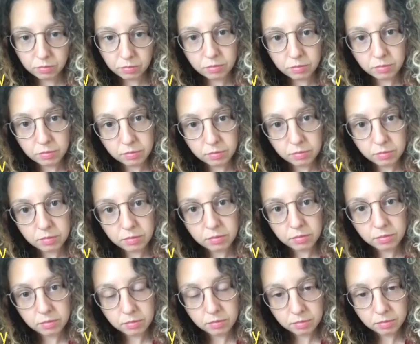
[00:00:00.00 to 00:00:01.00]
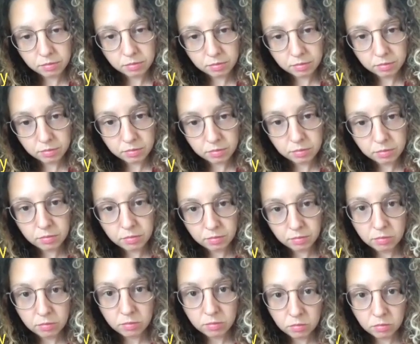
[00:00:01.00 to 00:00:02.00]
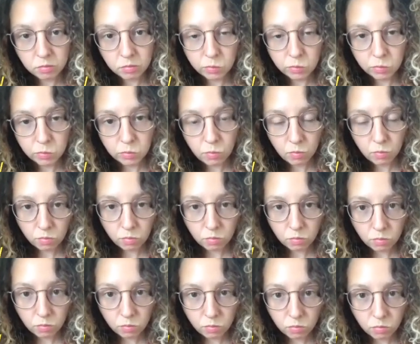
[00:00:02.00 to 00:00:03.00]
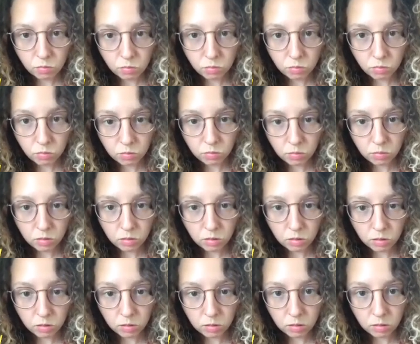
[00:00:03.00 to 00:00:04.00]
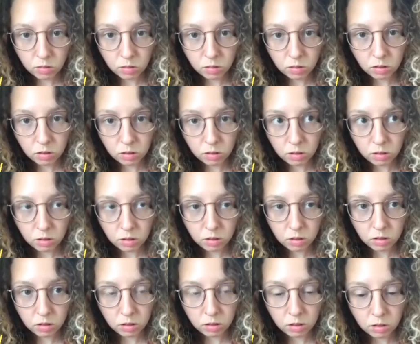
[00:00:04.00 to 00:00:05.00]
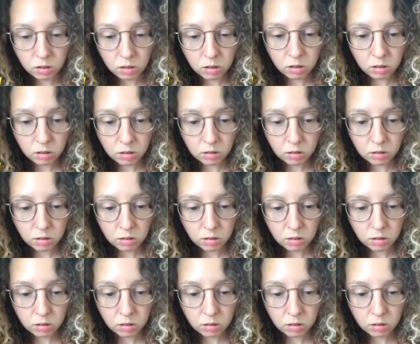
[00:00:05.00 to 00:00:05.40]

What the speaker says: (not speaking)